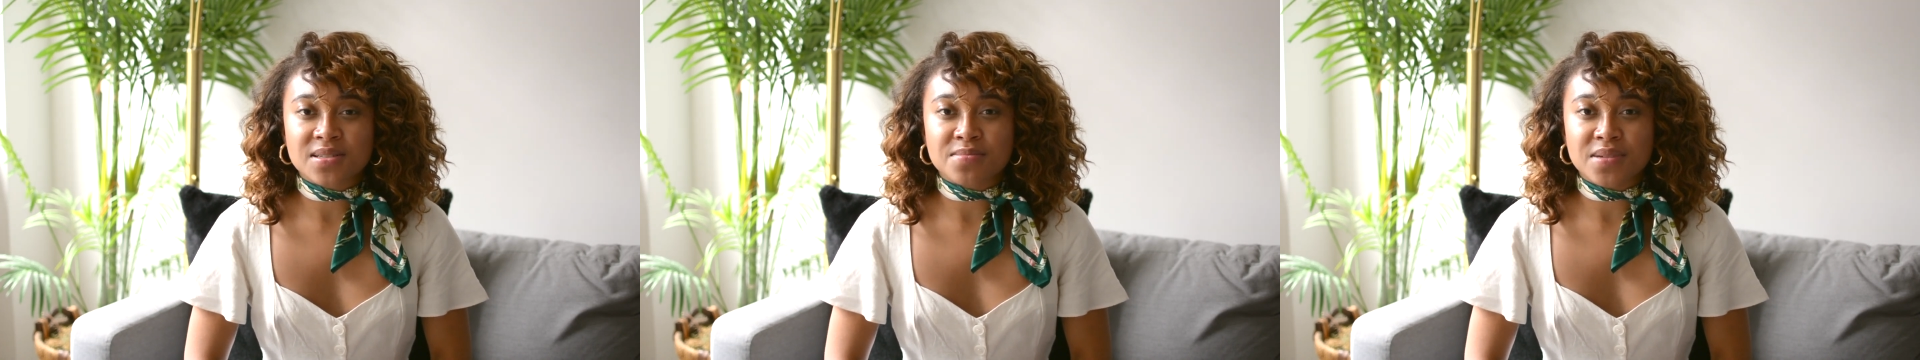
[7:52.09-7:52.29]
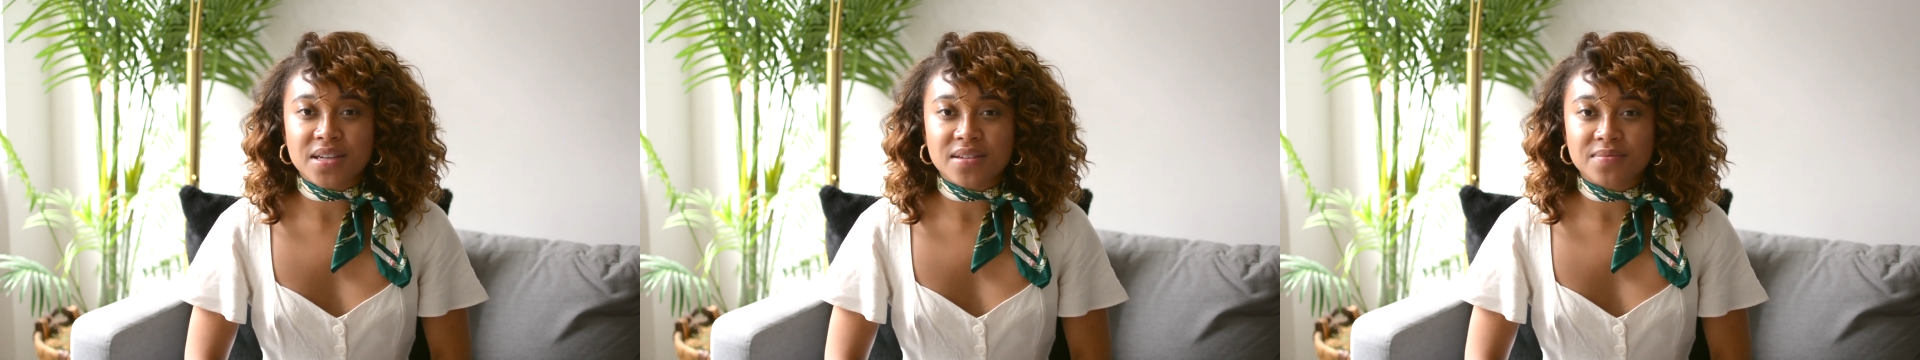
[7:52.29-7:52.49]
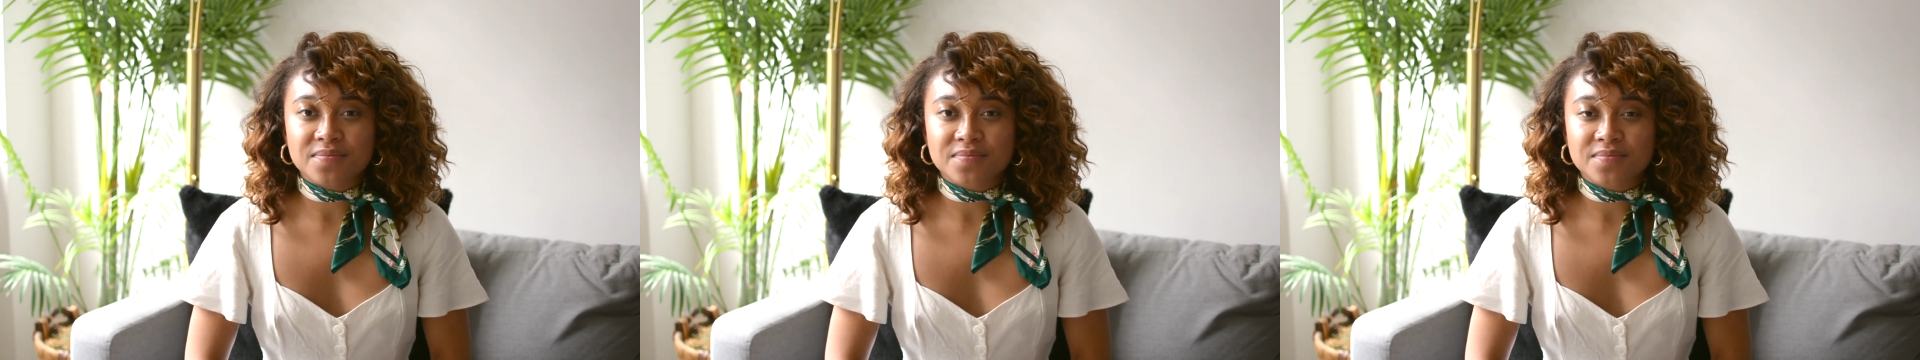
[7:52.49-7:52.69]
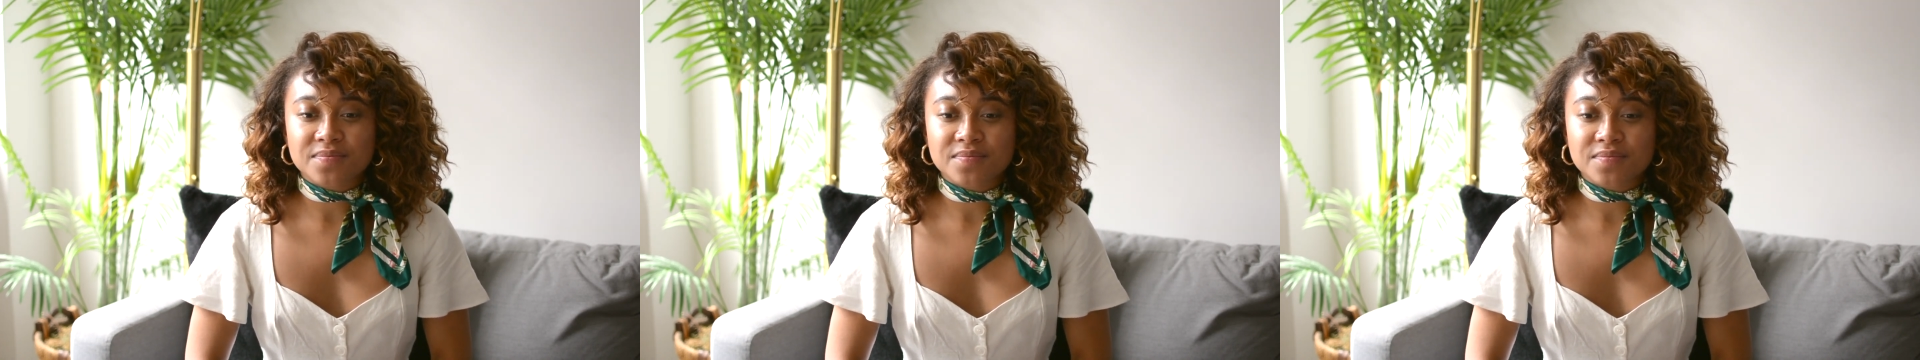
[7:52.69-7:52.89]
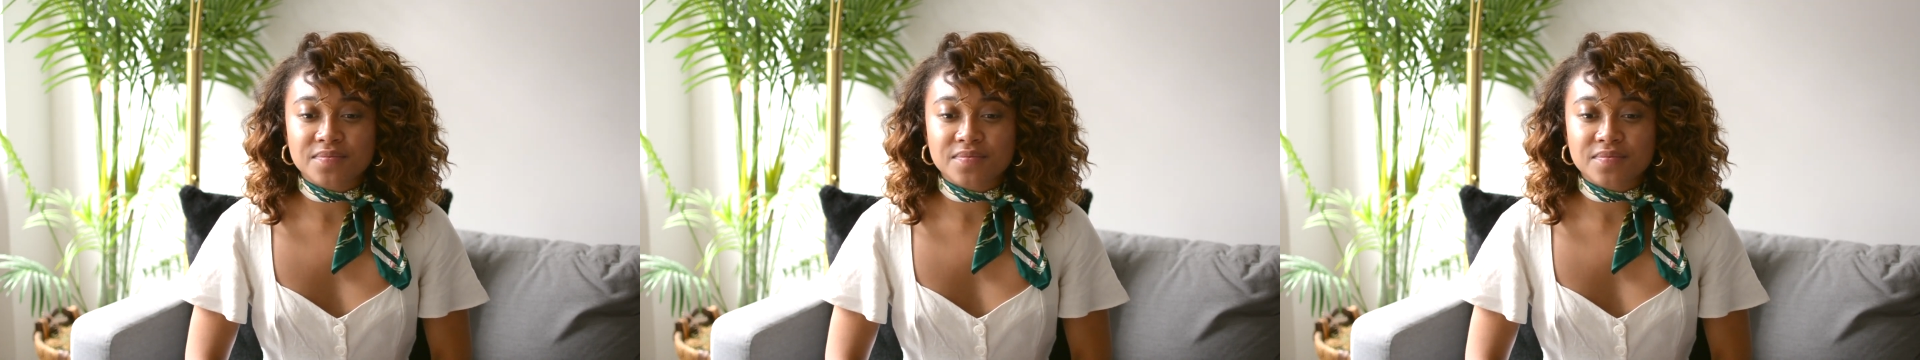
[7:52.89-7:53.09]
to be.
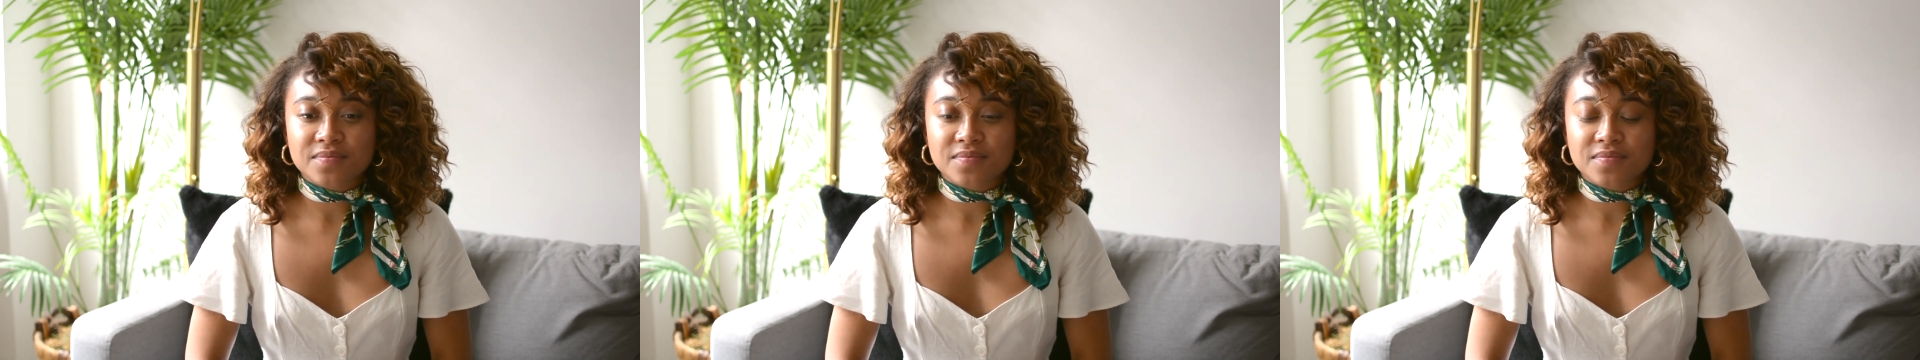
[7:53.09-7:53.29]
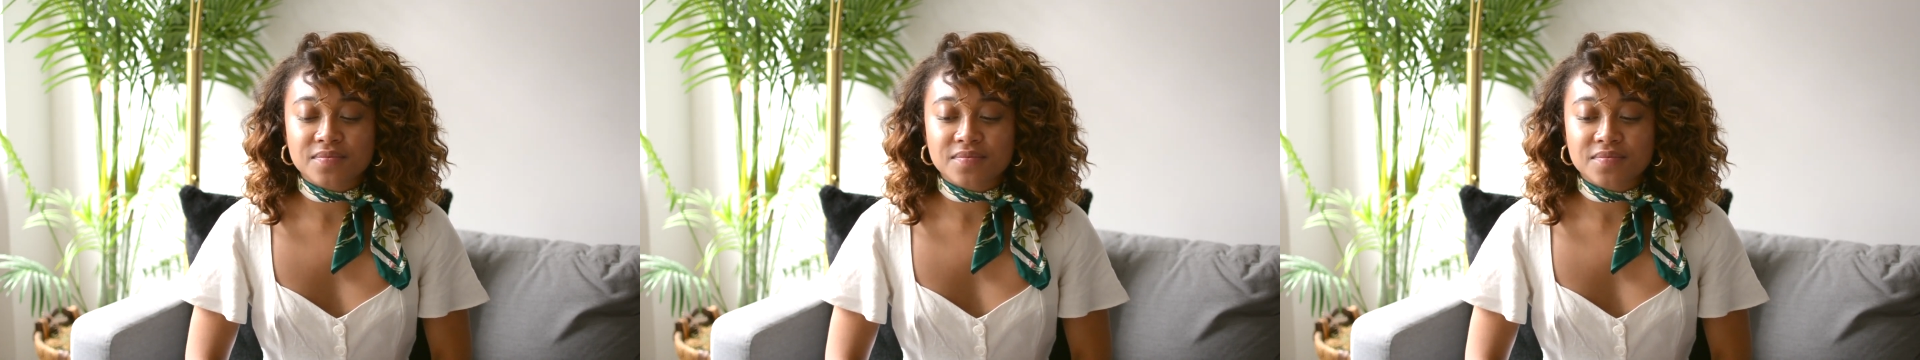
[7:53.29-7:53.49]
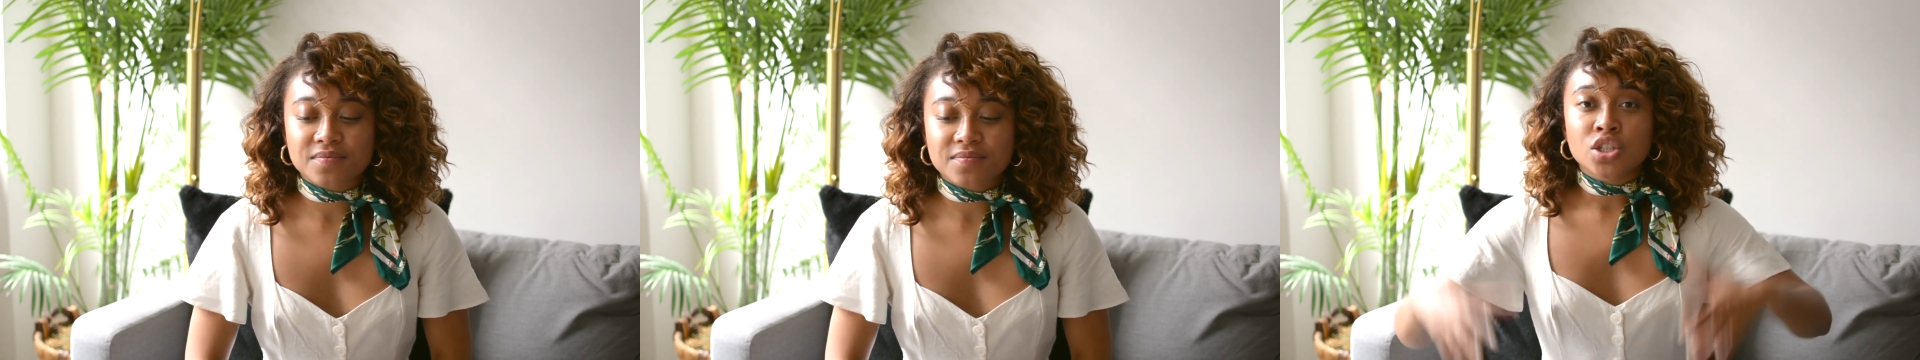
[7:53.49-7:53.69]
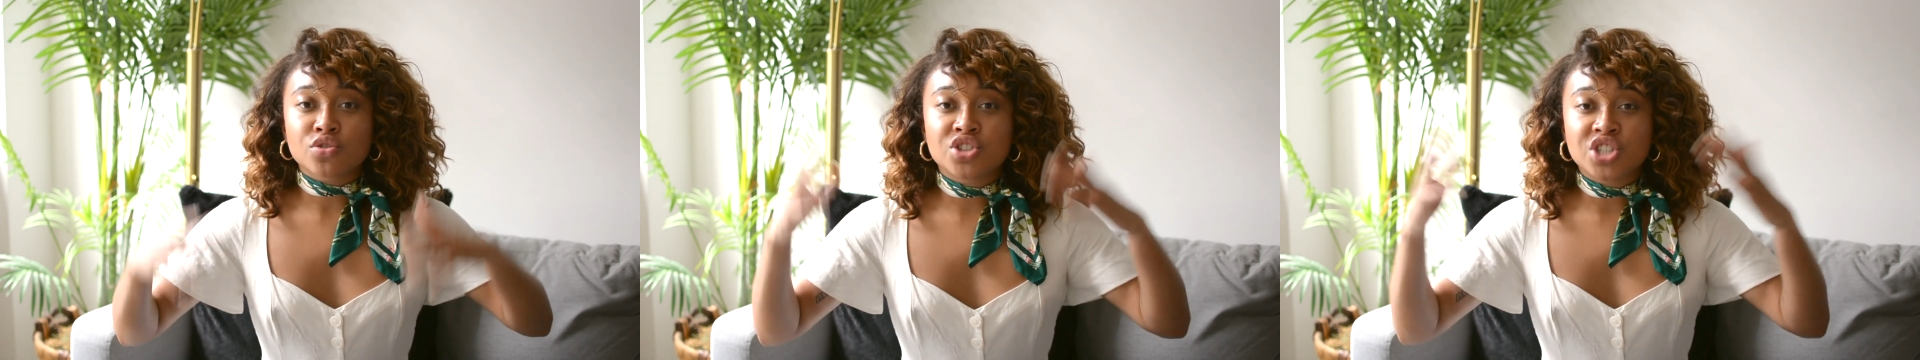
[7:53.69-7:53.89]
So